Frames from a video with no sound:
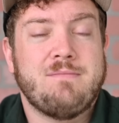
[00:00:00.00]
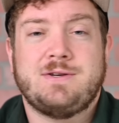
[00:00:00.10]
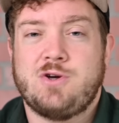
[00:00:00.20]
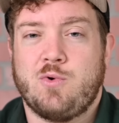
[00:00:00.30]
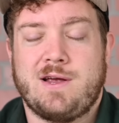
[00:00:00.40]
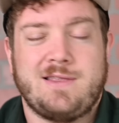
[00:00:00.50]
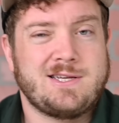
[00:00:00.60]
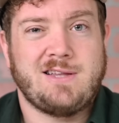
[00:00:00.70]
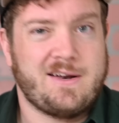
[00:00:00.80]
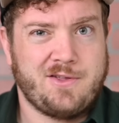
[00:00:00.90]
But don't worry,
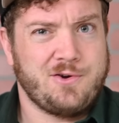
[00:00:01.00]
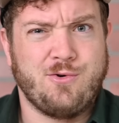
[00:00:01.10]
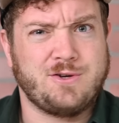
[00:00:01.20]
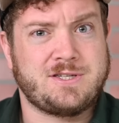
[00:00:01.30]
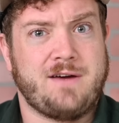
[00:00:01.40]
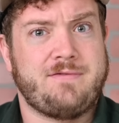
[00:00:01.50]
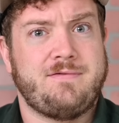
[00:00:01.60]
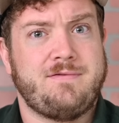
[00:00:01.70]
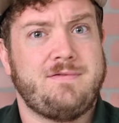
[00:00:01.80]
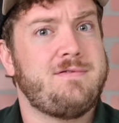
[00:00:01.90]
there's a lot of other cool
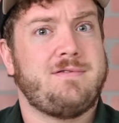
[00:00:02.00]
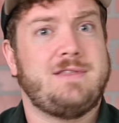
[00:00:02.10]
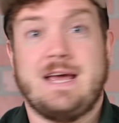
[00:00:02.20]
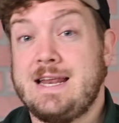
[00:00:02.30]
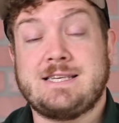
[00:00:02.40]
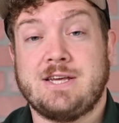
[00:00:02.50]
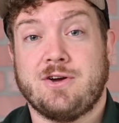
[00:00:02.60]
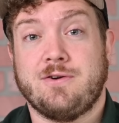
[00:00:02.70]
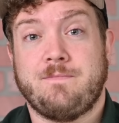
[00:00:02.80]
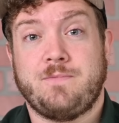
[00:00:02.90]
stuff that is
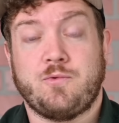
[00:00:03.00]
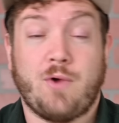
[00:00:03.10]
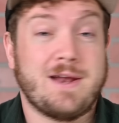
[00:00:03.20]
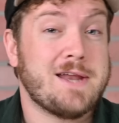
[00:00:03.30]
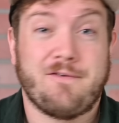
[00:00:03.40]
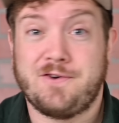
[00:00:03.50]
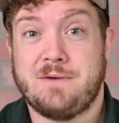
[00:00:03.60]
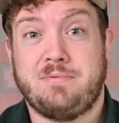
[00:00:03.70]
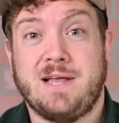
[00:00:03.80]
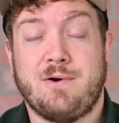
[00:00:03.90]
here right now for you
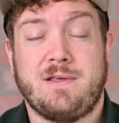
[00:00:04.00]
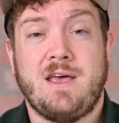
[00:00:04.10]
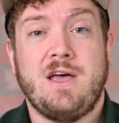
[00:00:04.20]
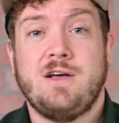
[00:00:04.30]
to play with.